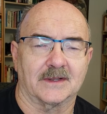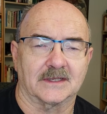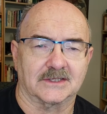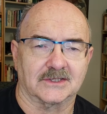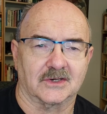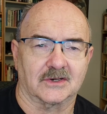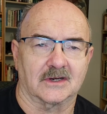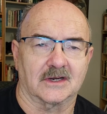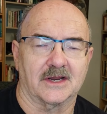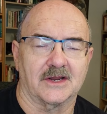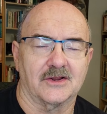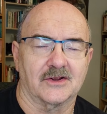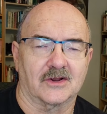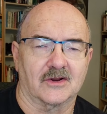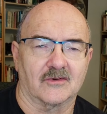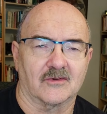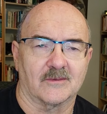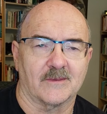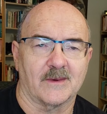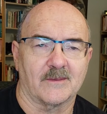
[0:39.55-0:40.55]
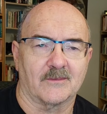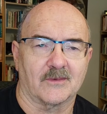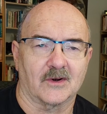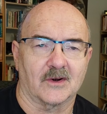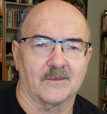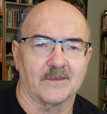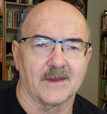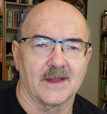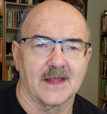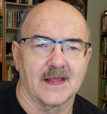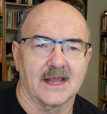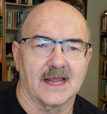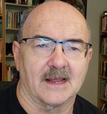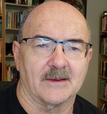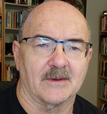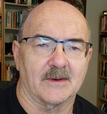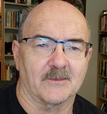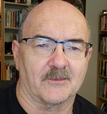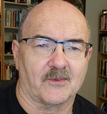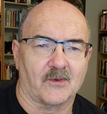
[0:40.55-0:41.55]
but certainly you can remember
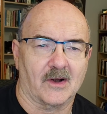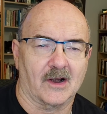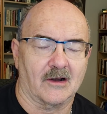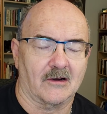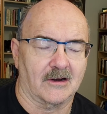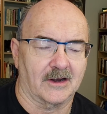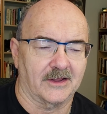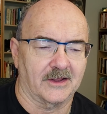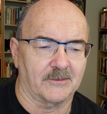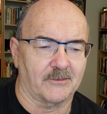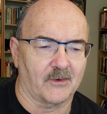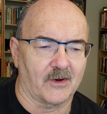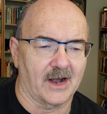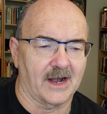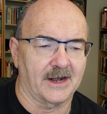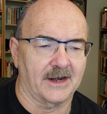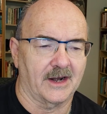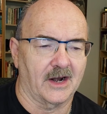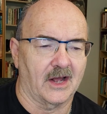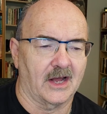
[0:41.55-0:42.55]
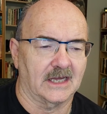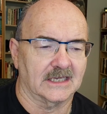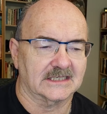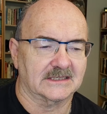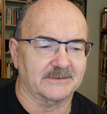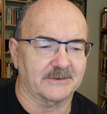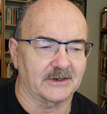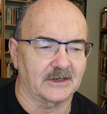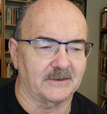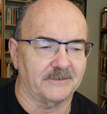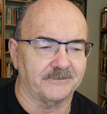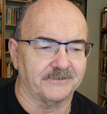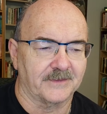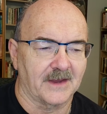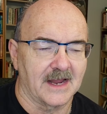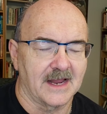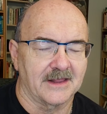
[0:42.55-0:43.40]
him in prayer in the Brandon Hospital.